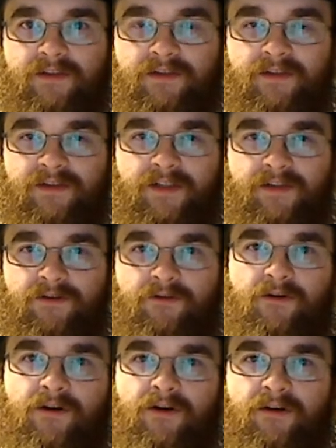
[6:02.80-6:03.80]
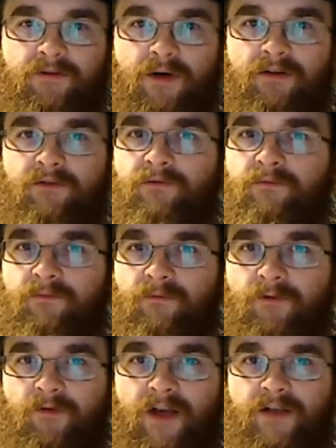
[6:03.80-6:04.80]
is the 6-core
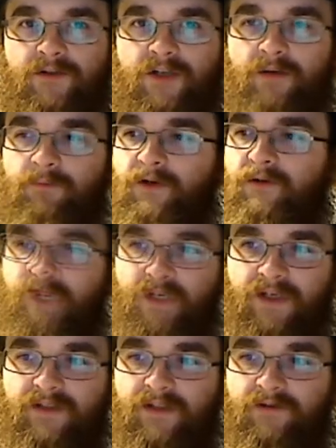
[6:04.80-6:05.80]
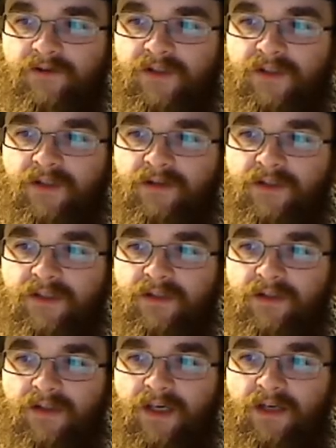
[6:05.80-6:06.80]
12-thread chip, but it is interesting to
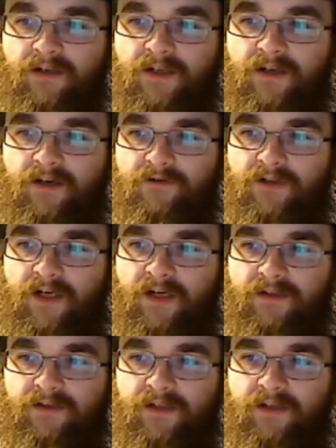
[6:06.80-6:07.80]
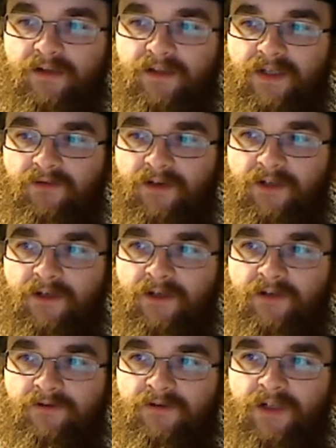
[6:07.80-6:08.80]
see that the 1800X and the
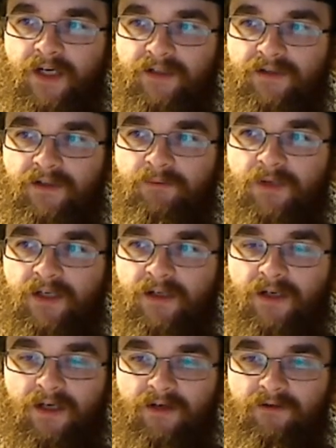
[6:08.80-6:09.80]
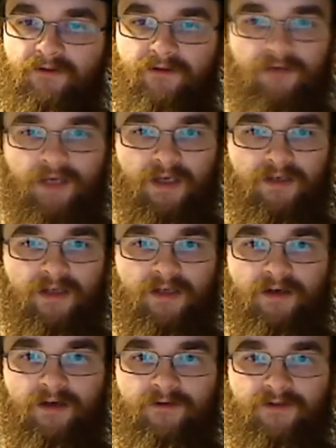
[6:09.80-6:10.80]
1700X are beating it out. The
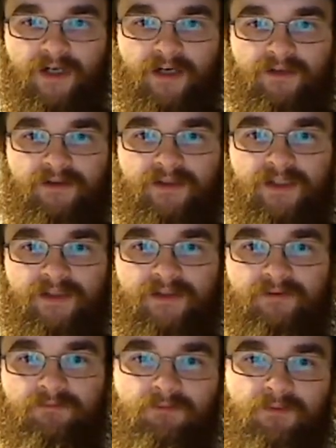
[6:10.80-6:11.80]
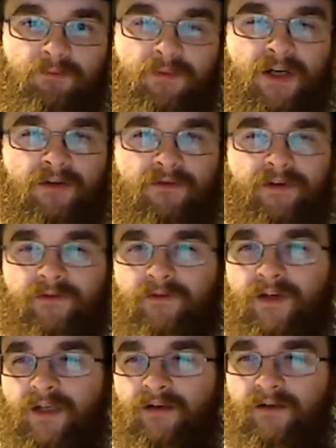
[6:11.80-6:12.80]
1800X sits about
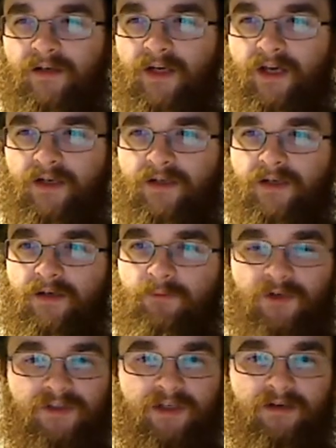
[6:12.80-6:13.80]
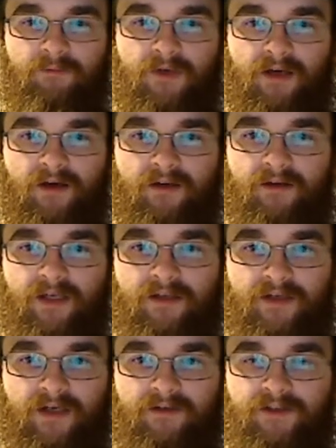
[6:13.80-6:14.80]
15 to 19% behind the
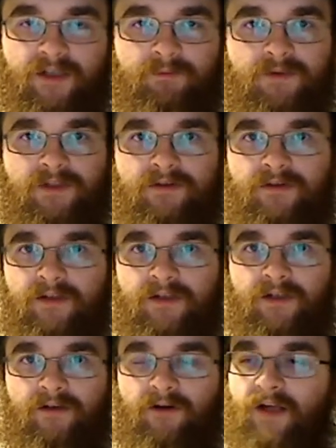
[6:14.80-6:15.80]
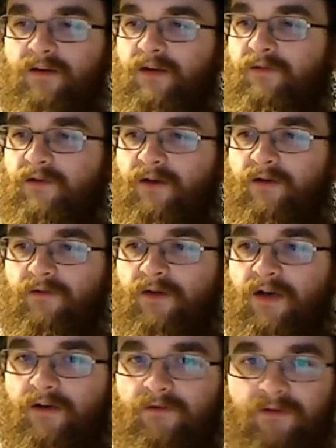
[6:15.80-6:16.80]
Intel chips in Grand Theft Auto
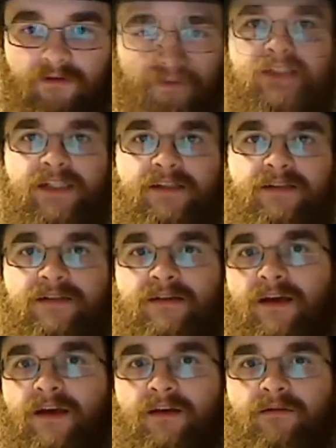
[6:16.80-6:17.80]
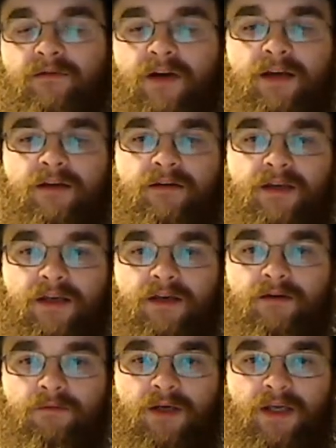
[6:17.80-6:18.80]
5. Sixth, and finally
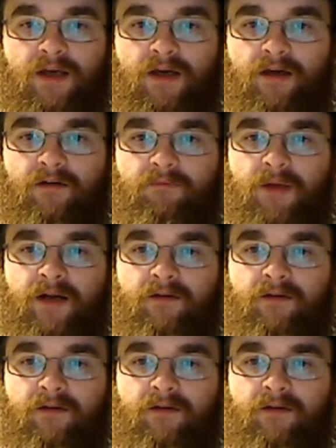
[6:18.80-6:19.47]
here we have